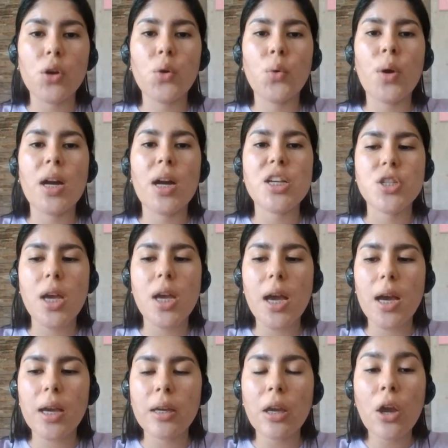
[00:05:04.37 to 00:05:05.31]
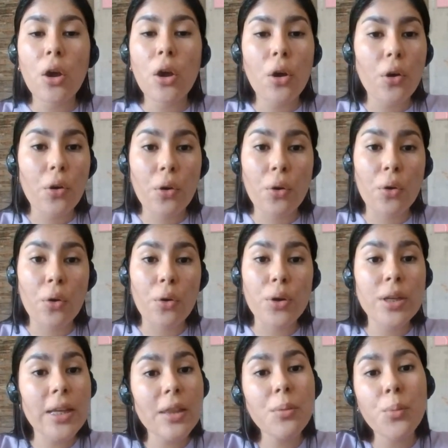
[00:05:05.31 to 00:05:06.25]
who are shy or
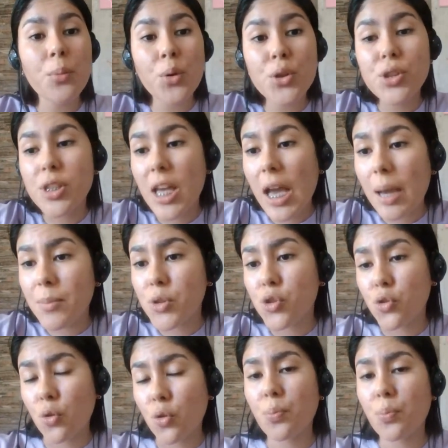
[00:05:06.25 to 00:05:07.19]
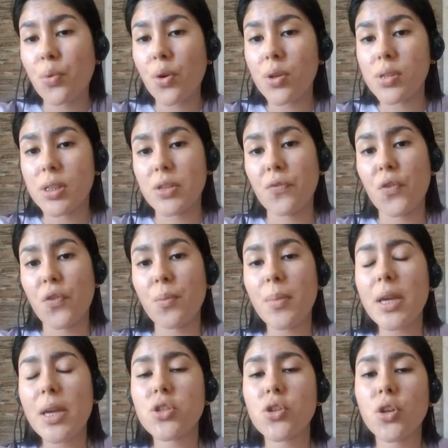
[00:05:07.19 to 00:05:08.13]
need more time to process
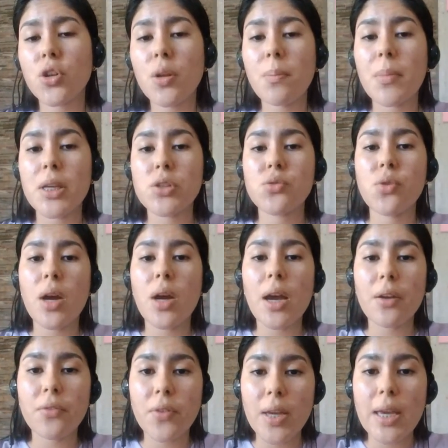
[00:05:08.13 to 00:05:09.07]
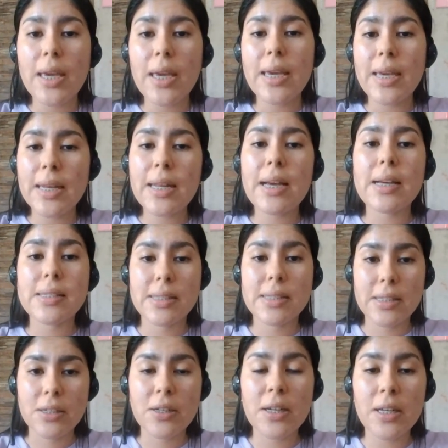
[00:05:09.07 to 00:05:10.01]
information may thrive in
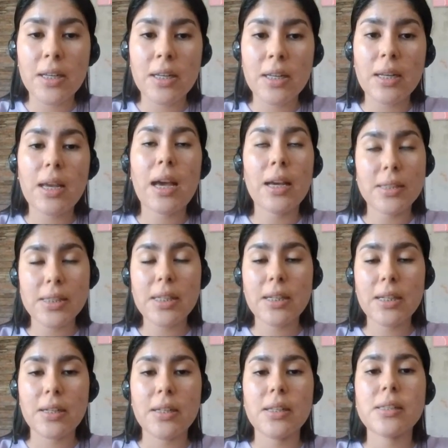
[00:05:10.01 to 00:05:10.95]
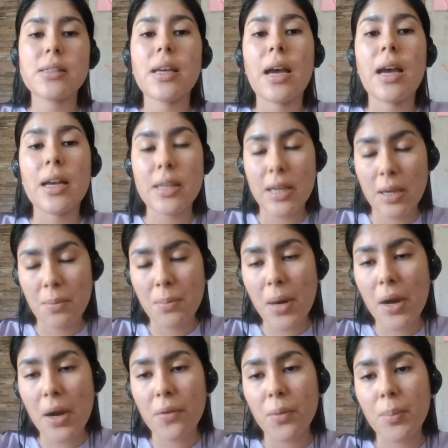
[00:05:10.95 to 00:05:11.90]
asynchronous
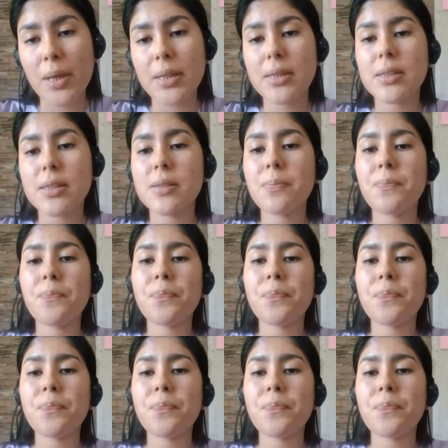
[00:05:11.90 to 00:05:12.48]
environments.